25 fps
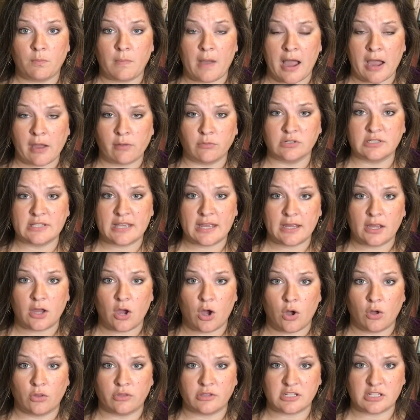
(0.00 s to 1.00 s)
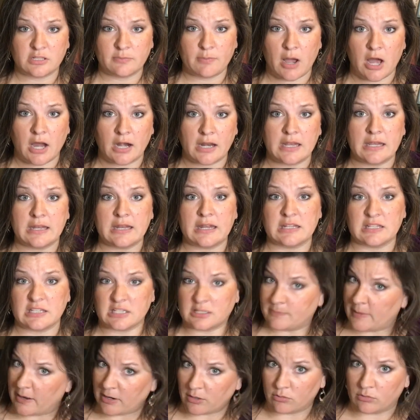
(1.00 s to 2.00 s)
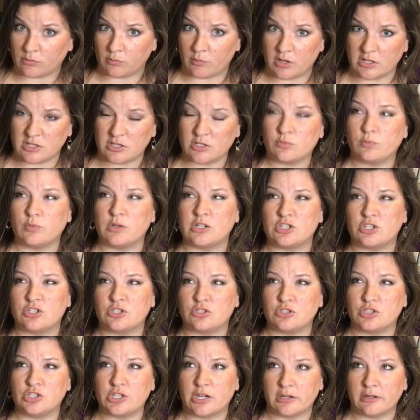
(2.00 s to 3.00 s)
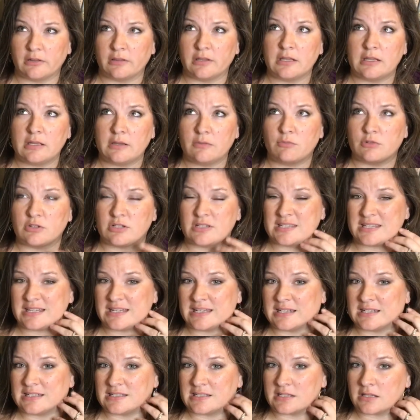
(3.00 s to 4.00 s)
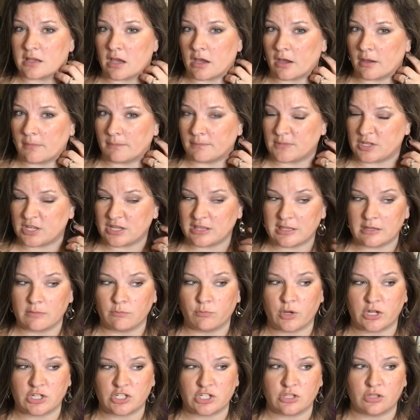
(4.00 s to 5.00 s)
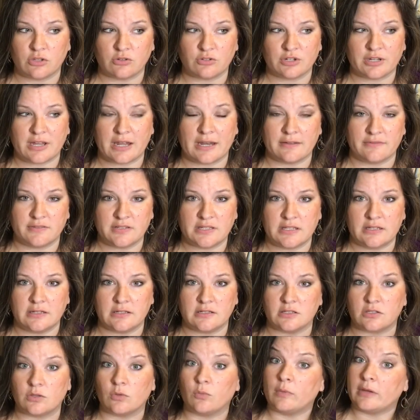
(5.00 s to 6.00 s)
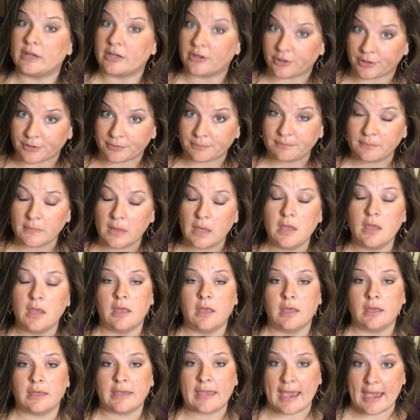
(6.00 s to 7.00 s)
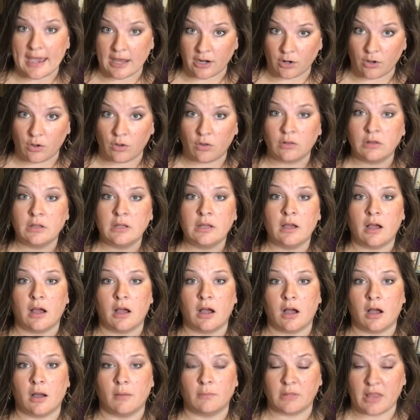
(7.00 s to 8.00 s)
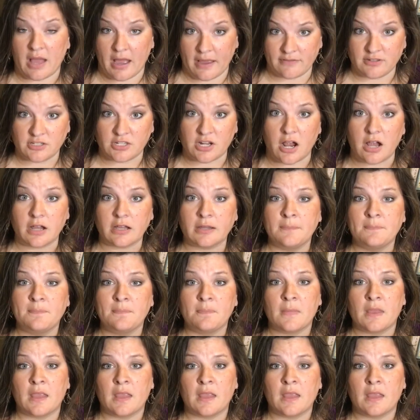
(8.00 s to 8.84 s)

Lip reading: I will take all the spotted and speckled ones, which generally was seen as, you get the impression those are kind of seen as the weaker cattle, livestock,